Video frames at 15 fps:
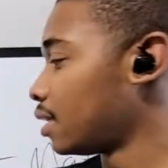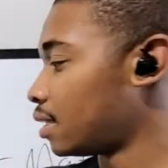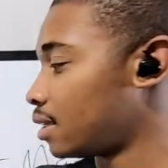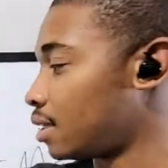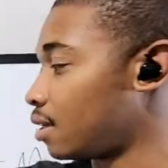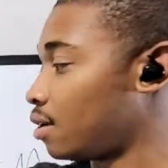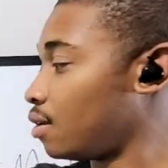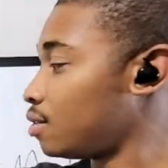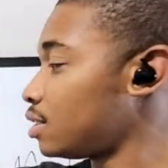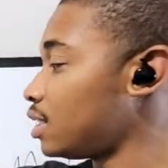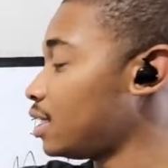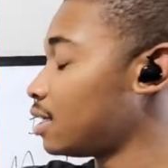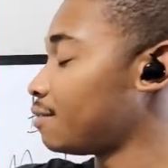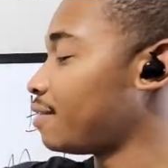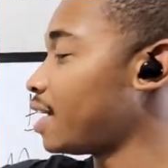The
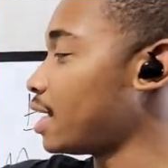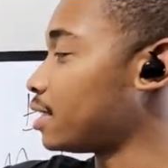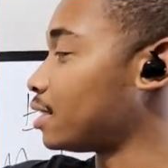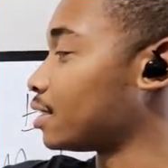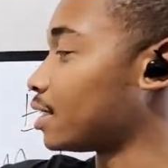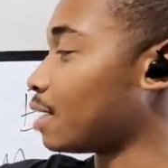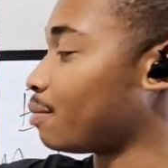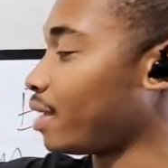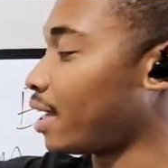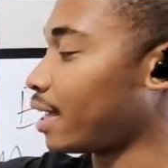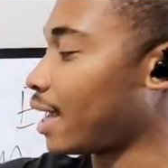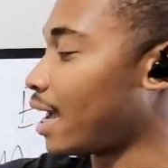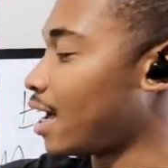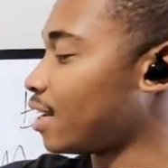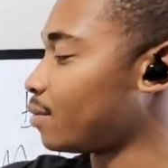only advantage that black
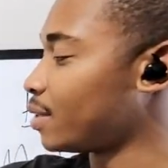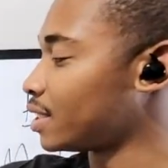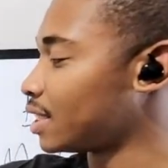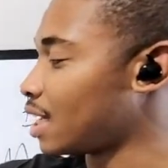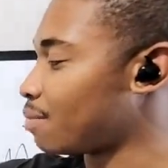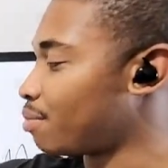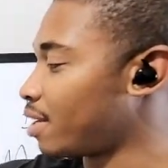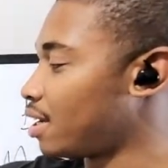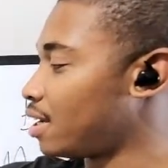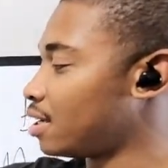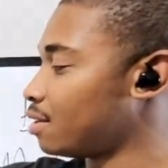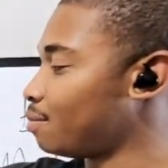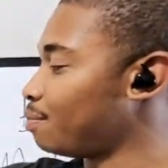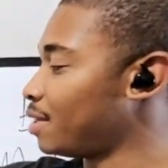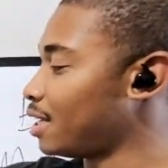had was that
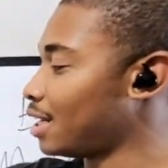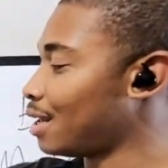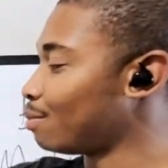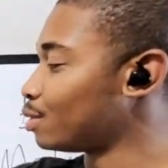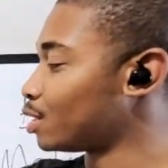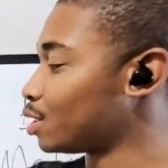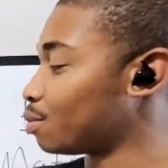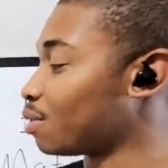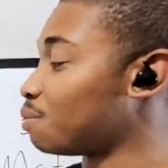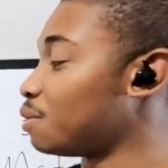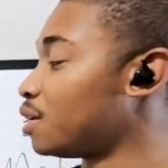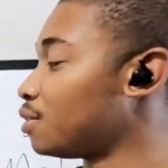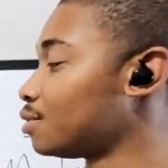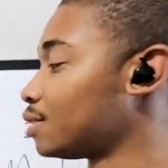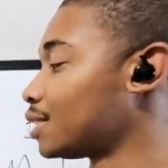pawn being able to
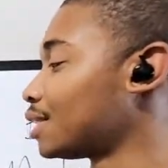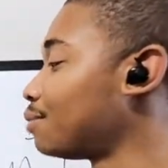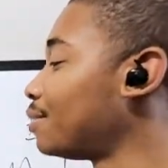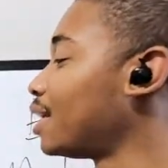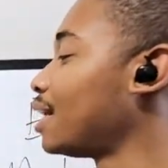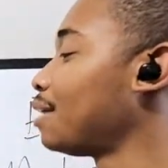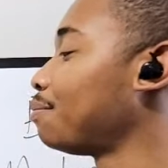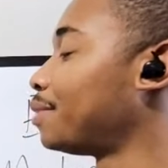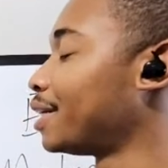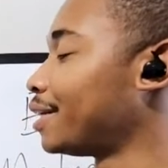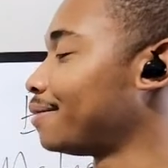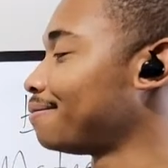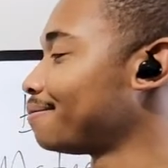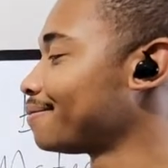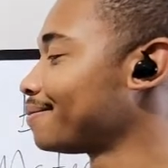promote someday,
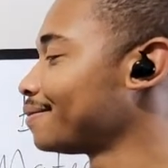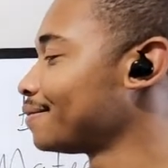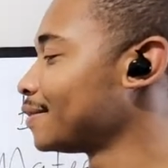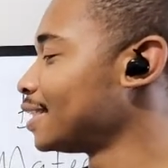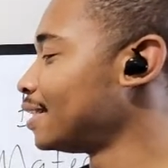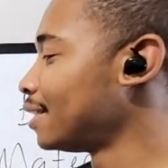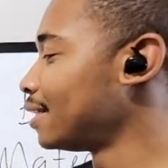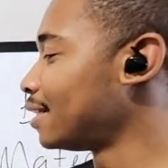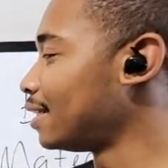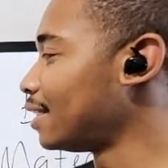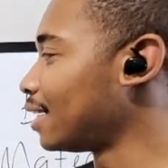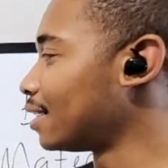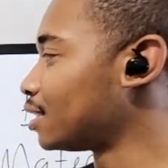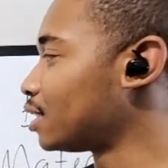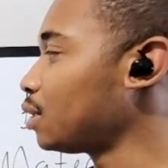but
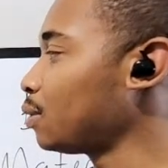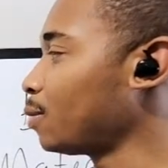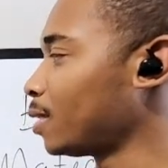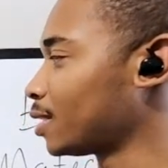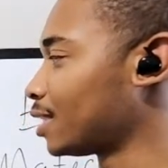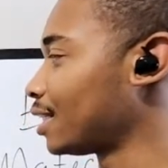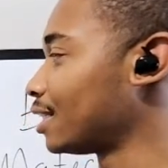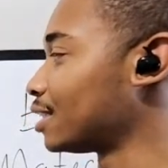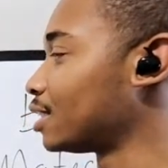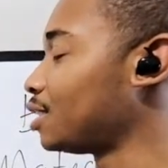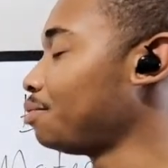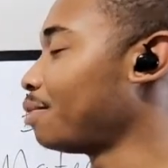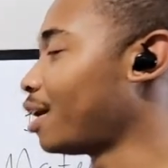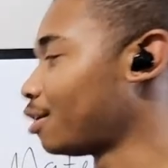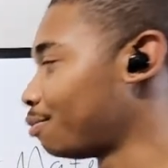yeah, two rooks against two
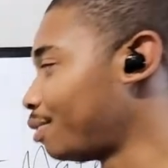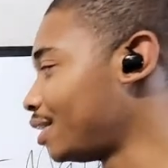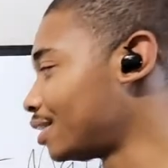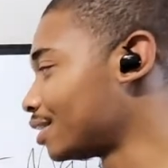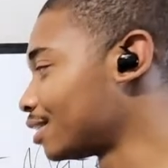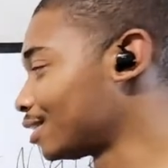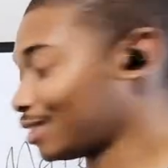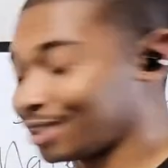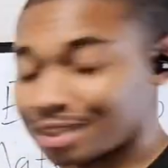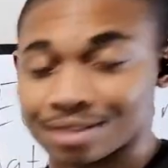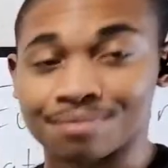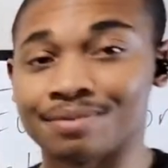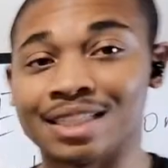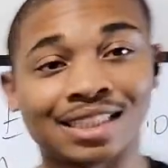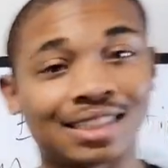minor pieces
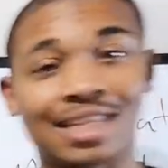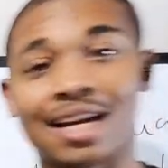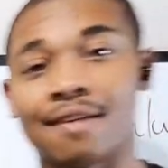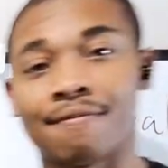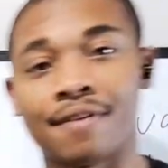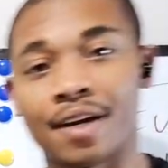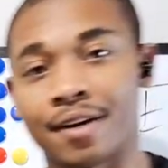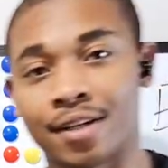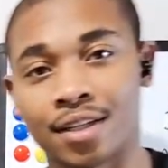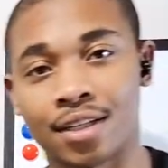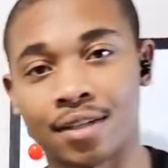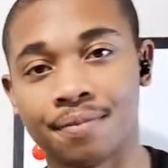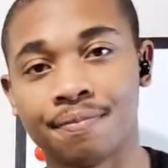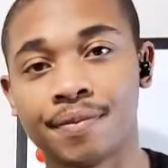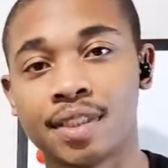is not fair at
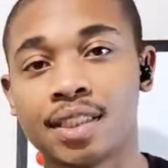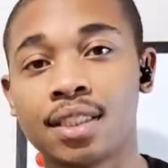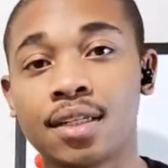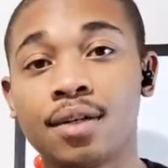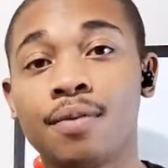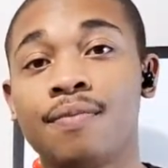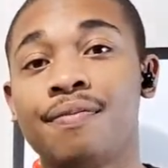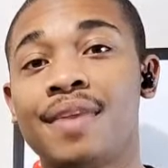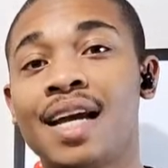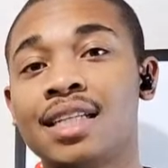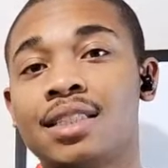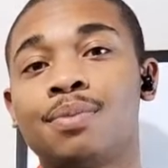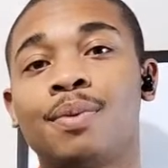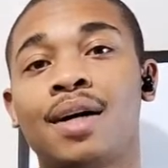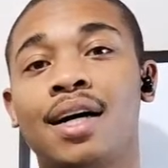all. So
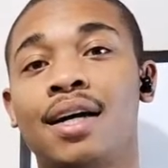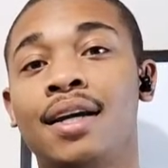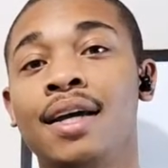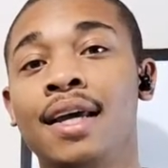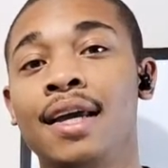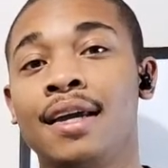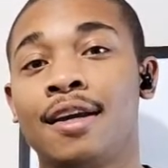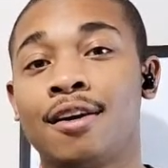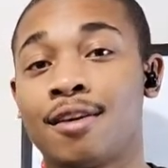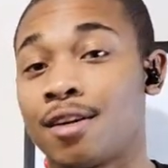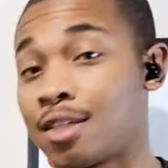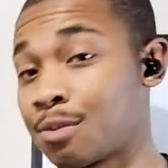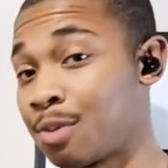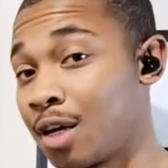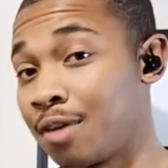that's why Garry
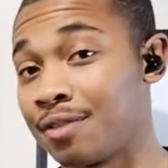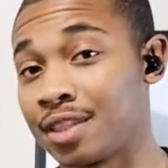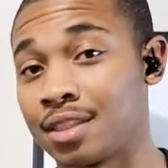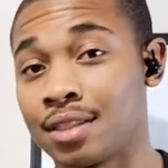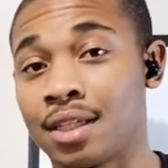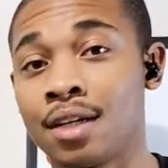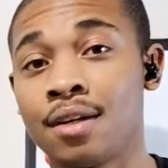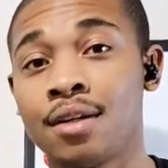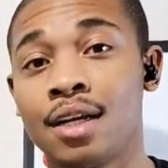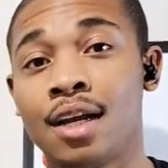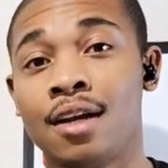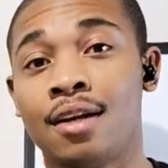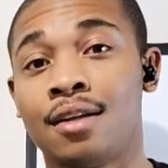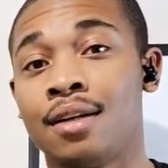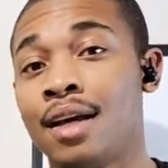Kasparov is the GOAT,
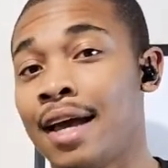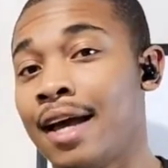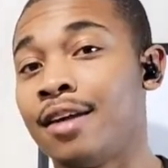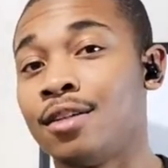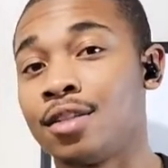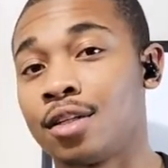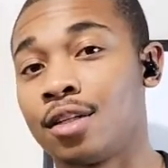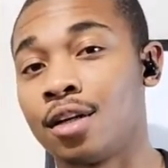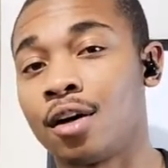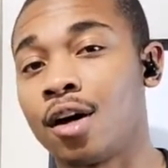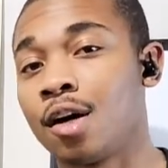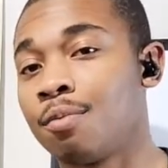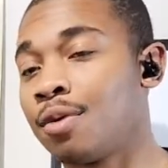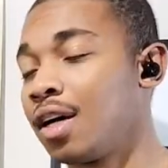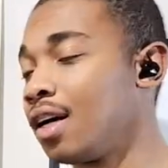and Anatoly
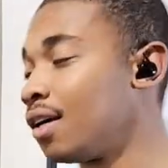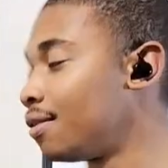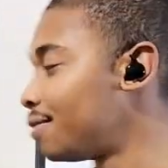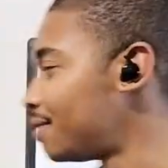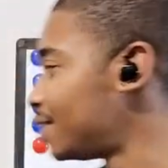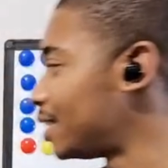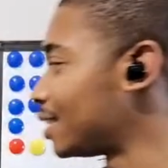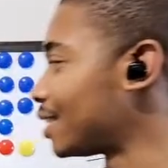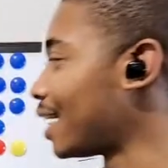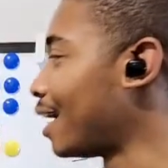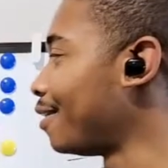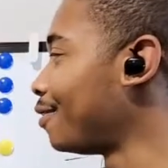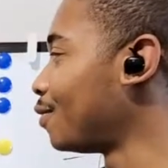Karpov just got